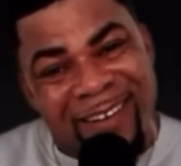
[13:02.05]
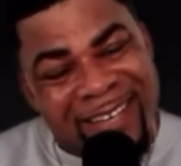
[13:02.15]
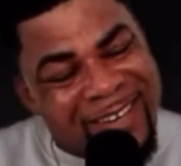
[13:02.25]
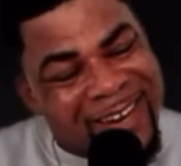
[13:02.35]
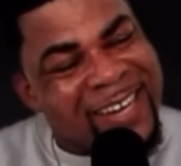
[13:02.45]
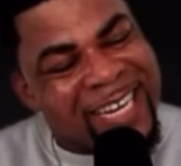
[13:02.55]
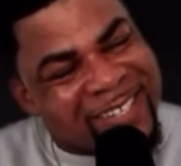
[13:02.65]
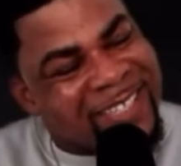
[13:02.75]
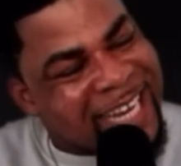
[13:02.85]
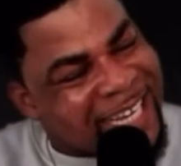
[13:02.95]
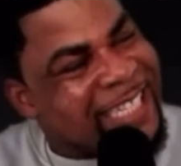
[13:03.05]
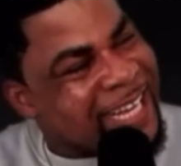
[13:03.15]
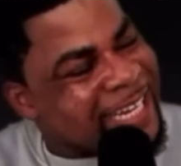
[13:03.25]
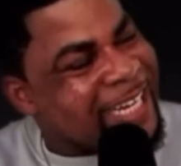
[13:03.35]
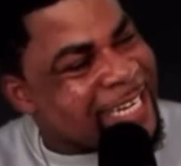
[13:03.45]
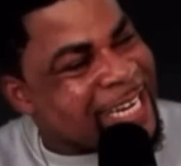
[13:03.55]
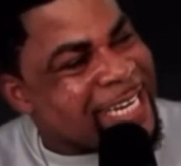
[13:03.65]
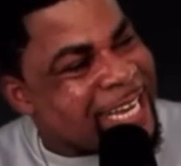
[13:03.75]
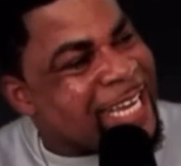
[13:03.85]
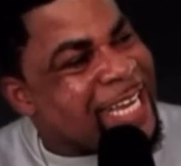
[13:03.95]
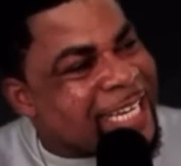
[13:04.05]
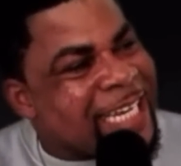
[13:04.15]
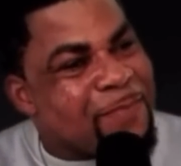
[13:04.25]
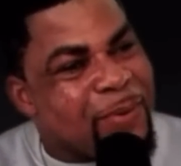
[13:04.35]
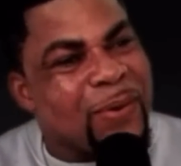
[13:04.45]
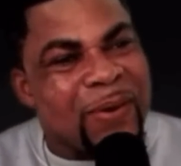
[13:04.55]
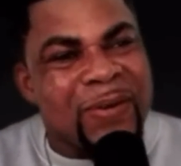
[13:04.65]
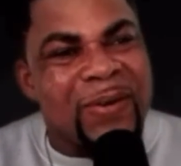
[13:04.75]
oh, you don't need to tax the poor.